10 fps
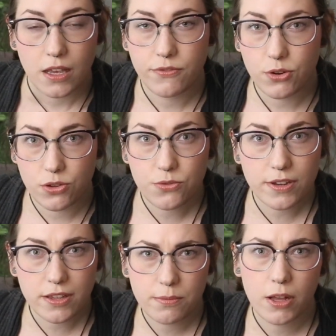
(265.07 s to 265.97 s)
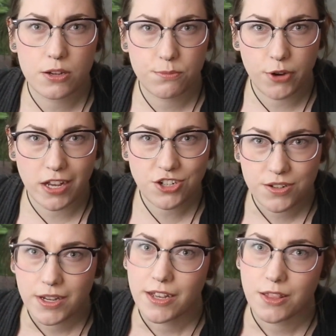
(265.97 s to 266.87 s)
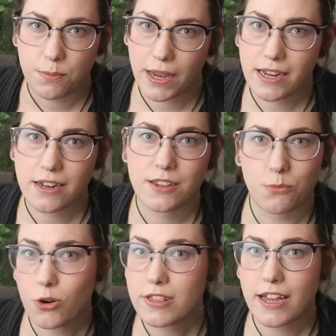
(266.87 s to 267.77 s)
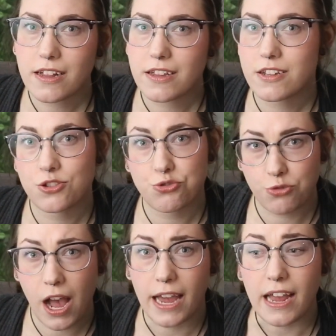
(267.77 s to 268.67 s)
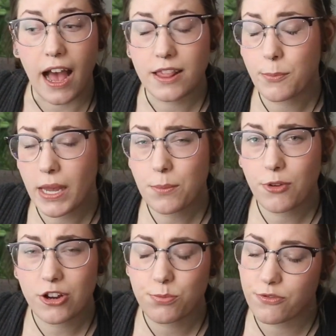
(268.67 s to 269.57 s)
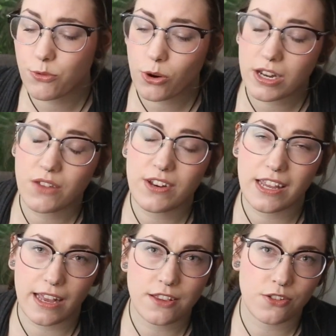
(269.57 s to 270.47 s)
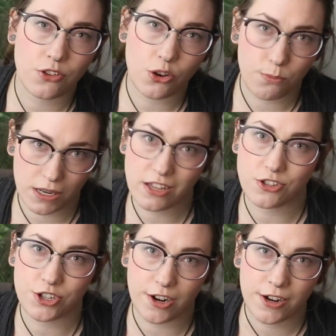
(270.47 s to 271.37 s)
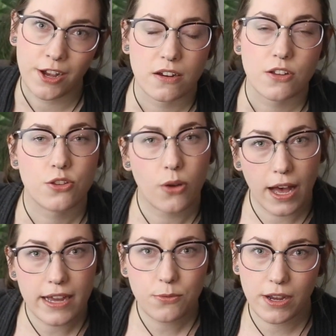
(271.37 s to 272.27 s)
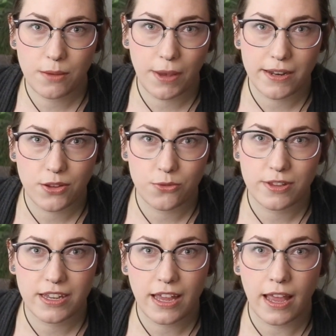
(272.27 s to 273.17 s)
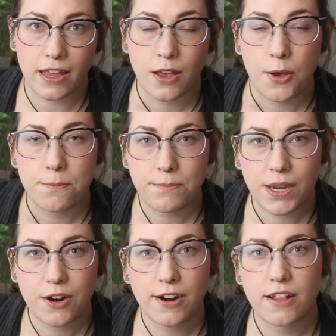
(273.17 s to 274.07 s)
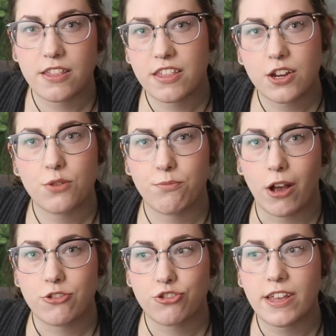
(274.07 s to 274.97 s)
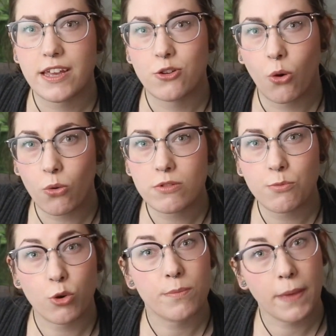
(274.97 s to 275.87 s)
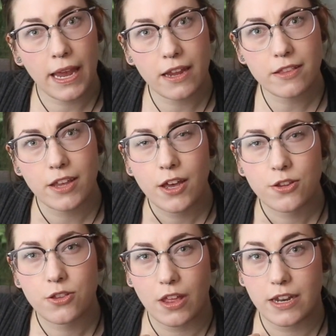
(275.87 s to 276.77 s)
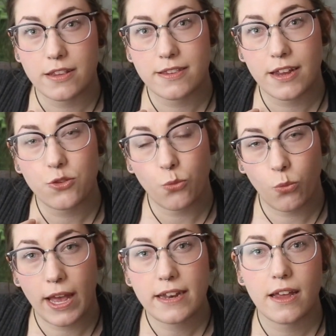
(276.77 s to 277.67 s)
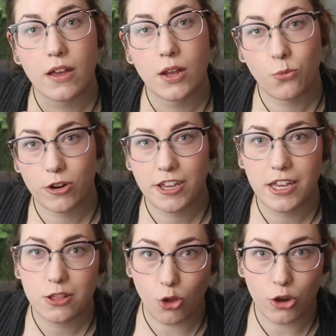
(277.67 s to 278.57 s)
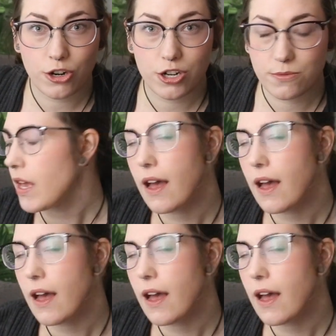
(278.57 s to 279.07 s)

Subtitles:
If you're using a smaller brush, the paint is more likely to dry on the paintbrush before it even gets to your miniature. So I recommend using a bigger and thicker brush that can hold more paint so that it stays wet and working longer.